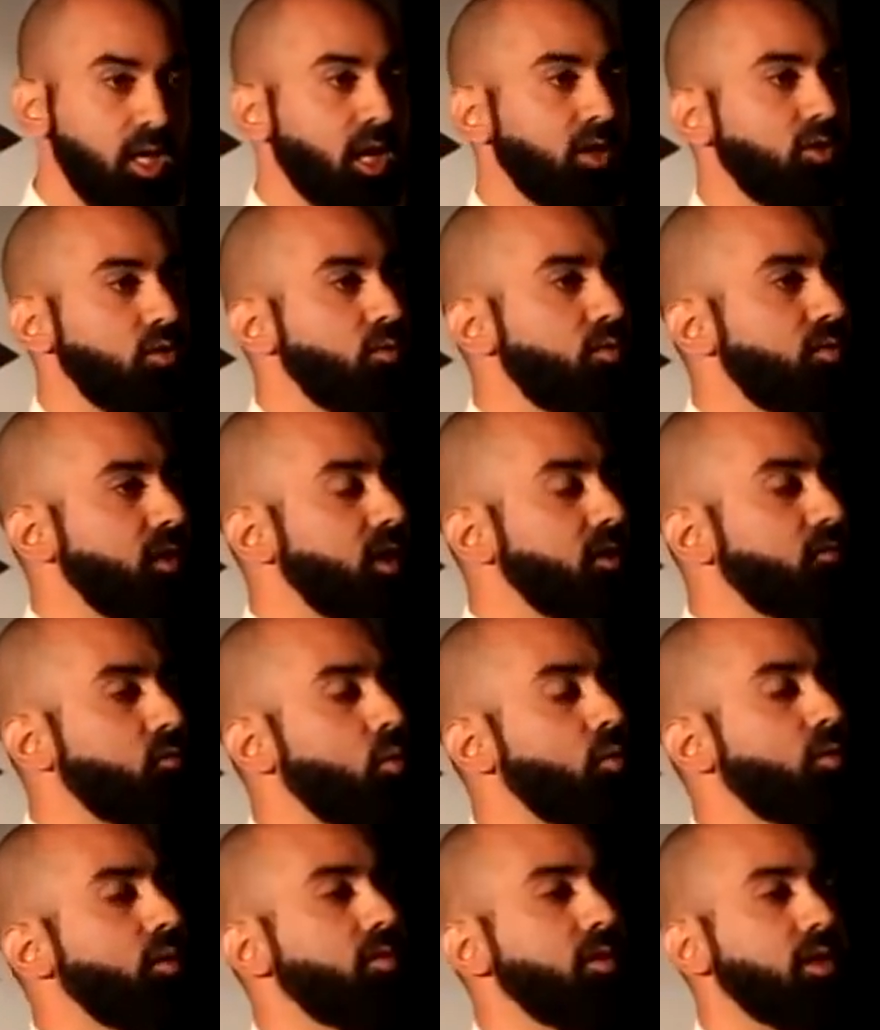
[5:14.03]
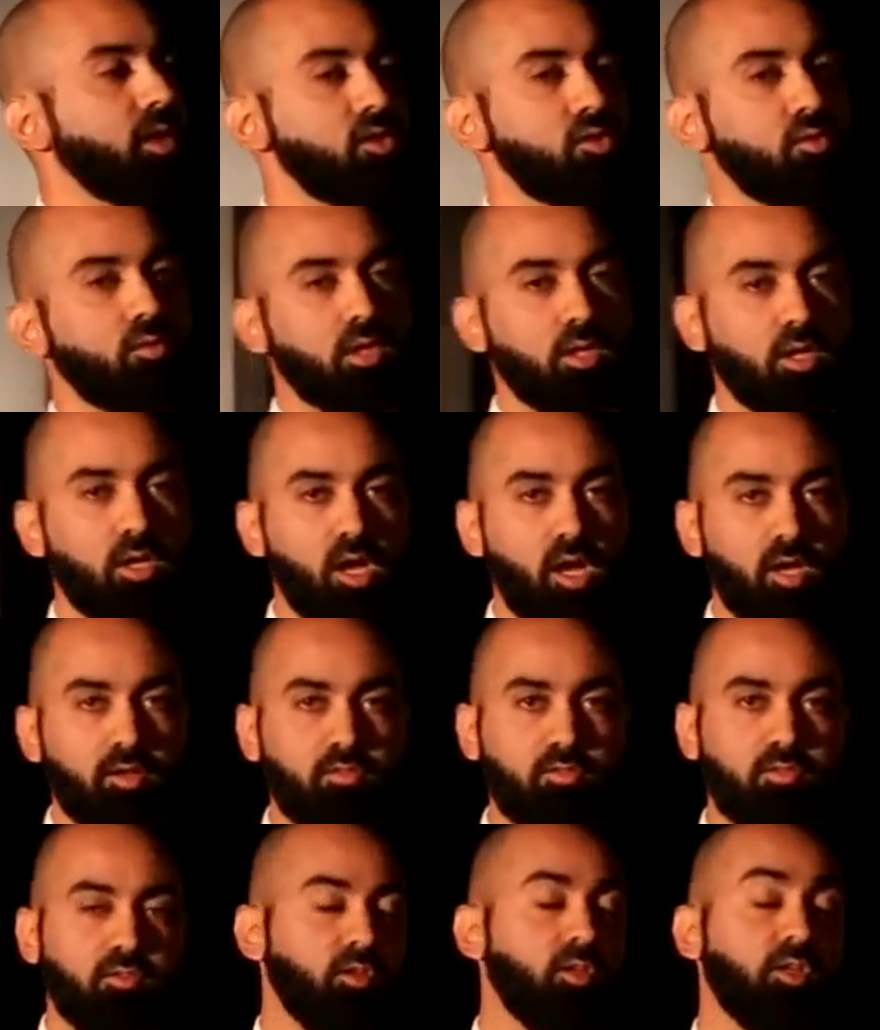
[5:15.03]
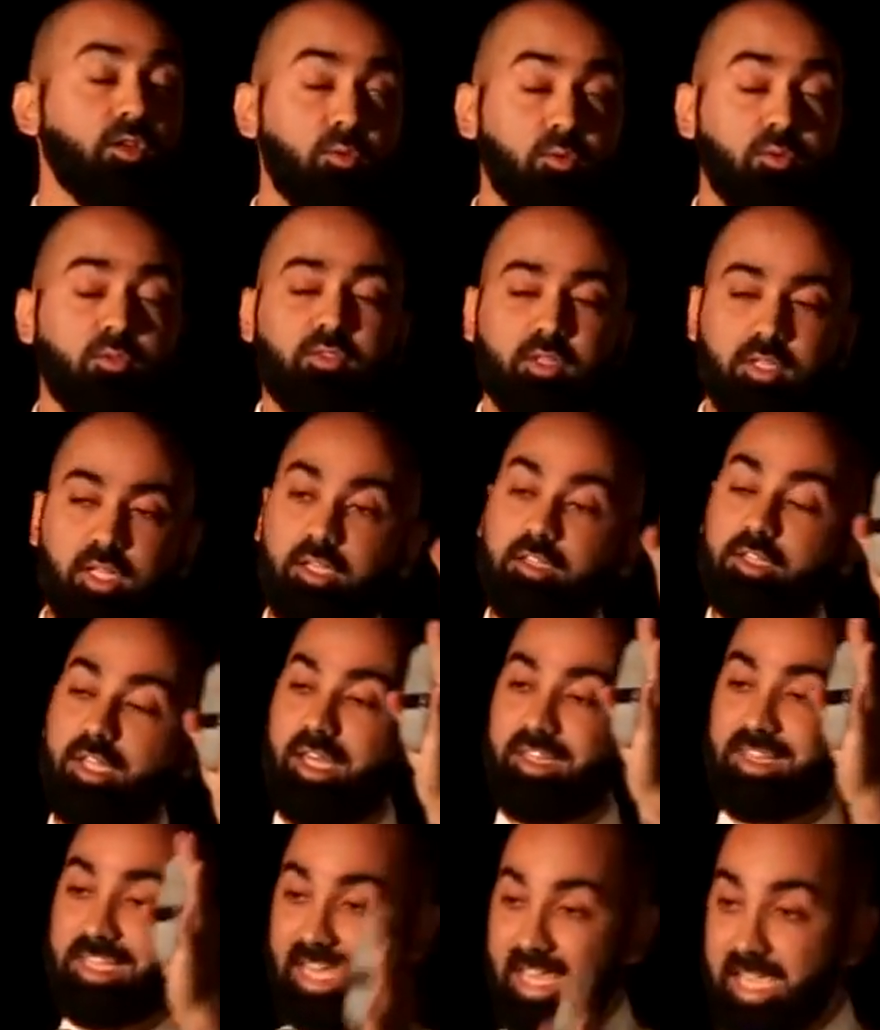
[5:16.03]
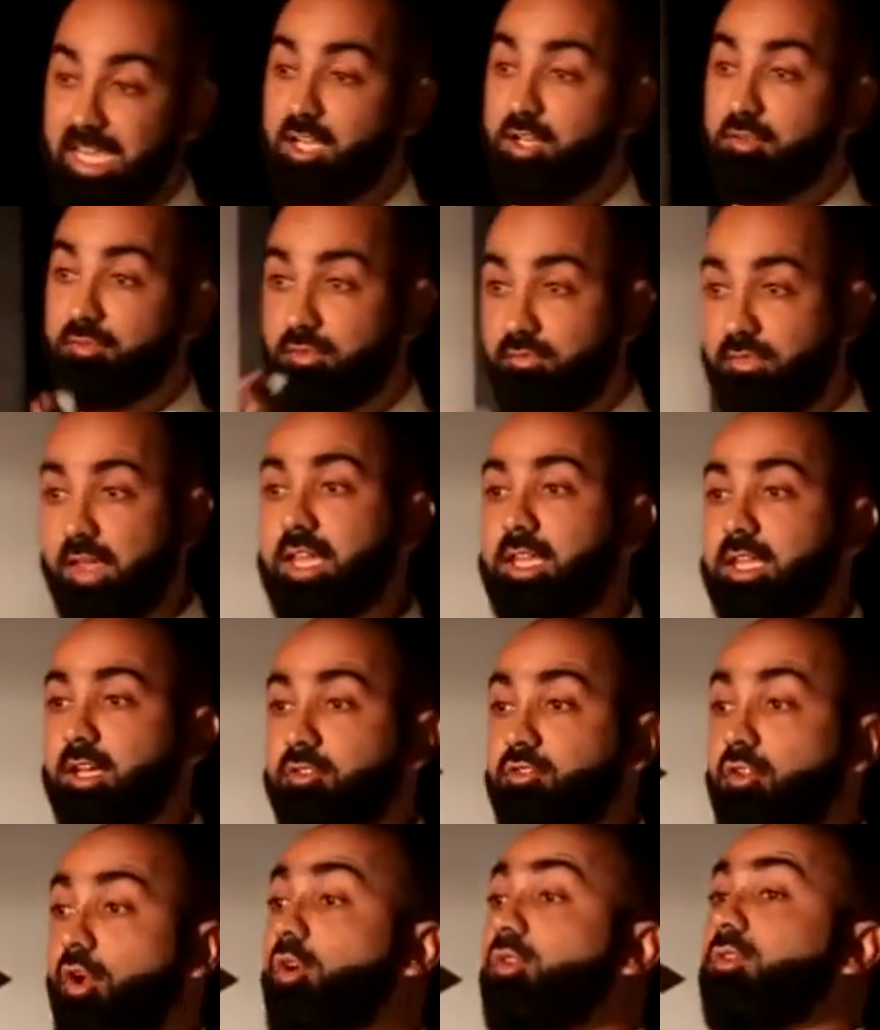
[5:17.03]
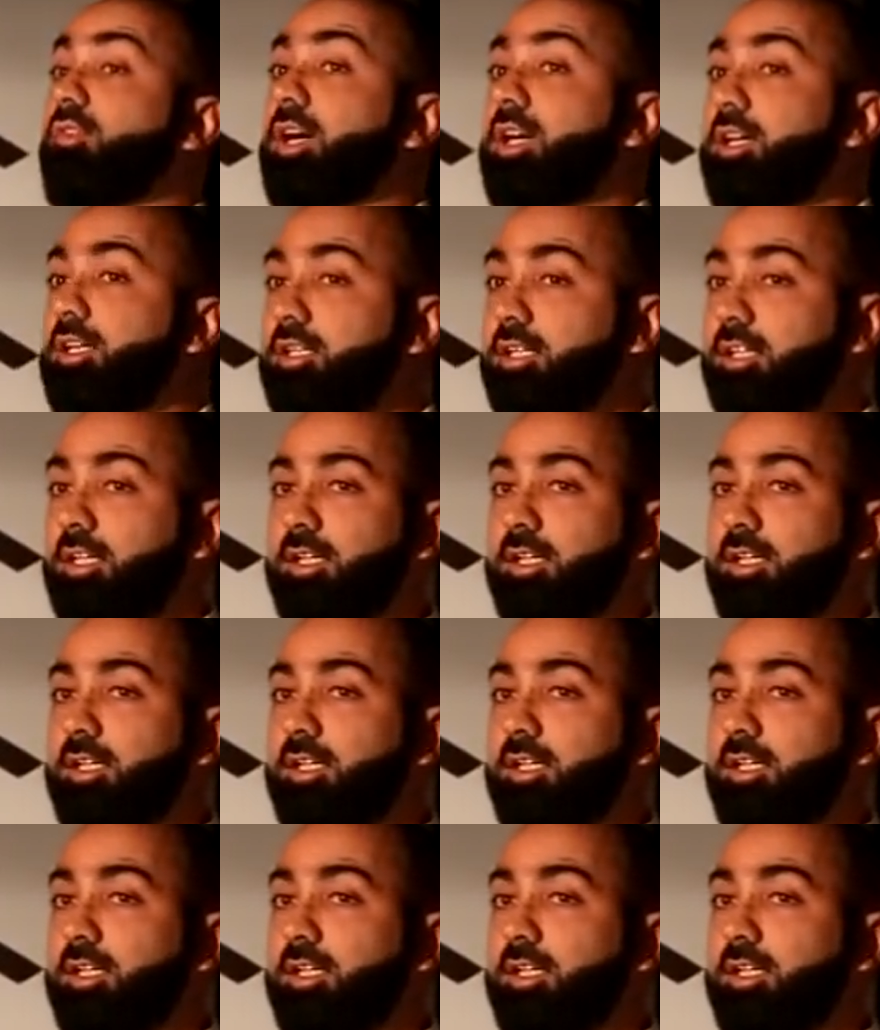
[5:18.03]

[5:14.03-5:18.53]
And you think of all the things you can lose, and that at the end of a failure, it's over.